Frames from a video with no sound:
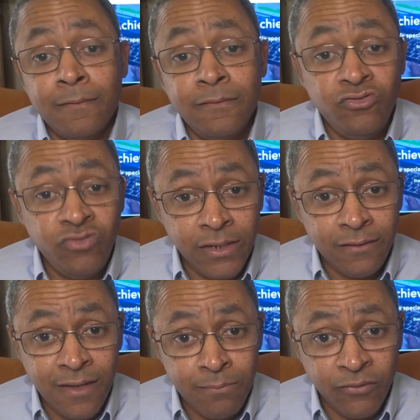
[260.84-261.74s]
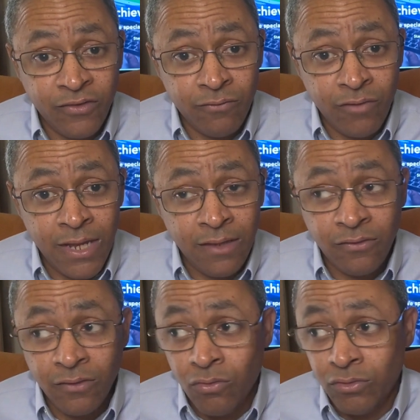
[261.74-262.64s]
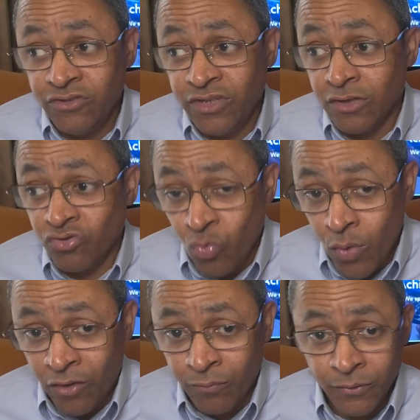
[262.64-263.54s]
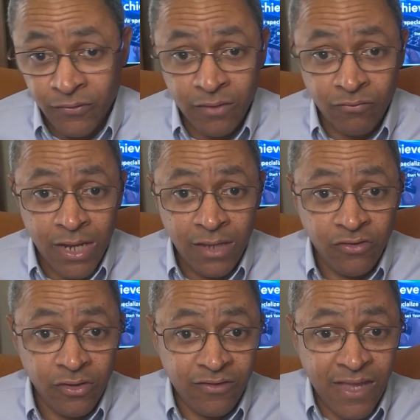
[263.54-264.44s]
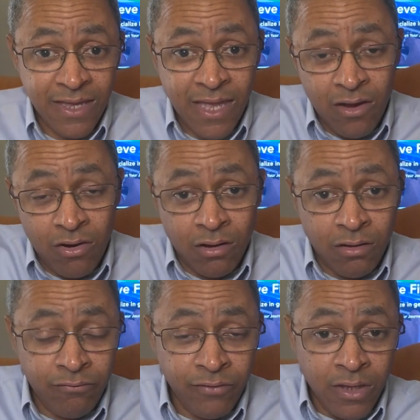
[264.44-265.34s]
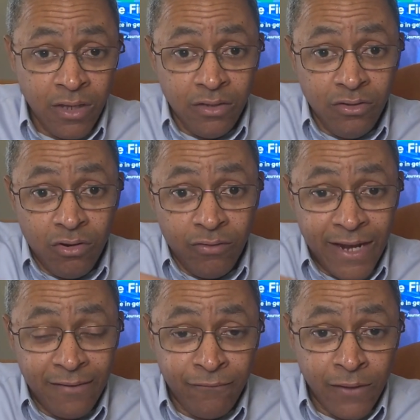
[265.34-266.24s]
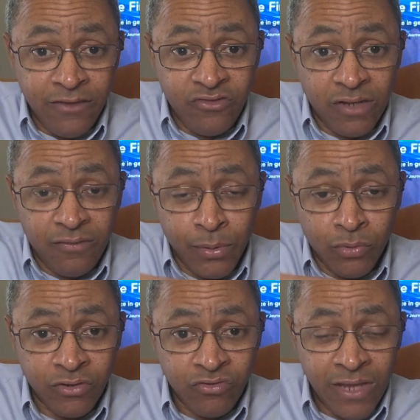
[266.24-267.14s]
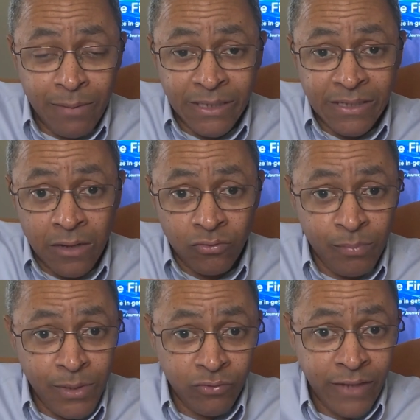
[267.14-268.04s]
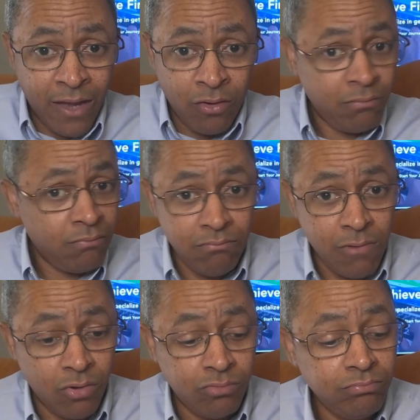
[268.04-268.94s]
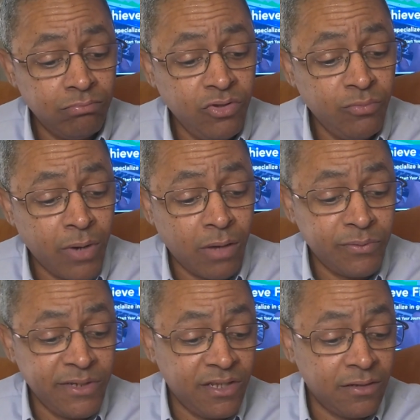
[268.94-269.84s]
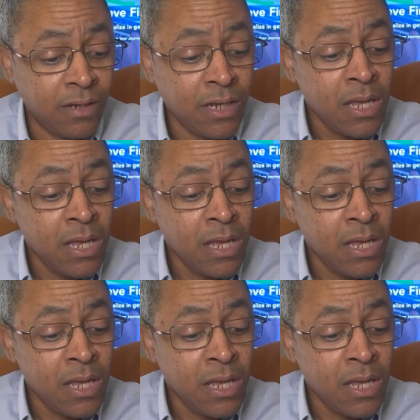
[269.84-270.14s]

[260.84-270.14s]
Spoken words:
did you get a 10% raise or did you get a 12% raise so you can take care of, you know, that inflation that's built into that McDonald's meal now? No, you probably didn't.